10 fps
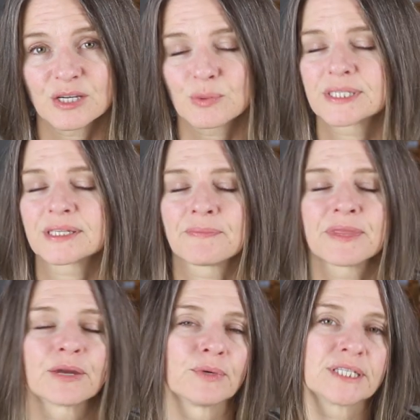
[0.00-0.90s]
It was
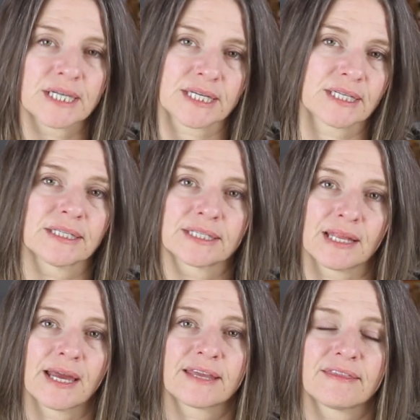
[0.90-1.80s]
something
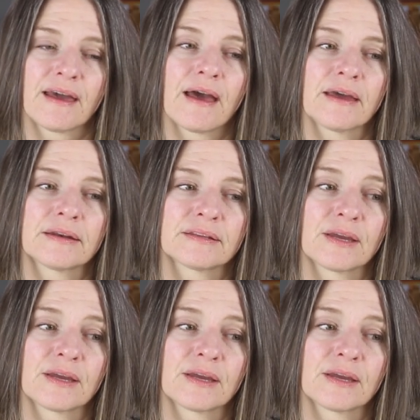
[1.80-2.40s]
ridiculous like that.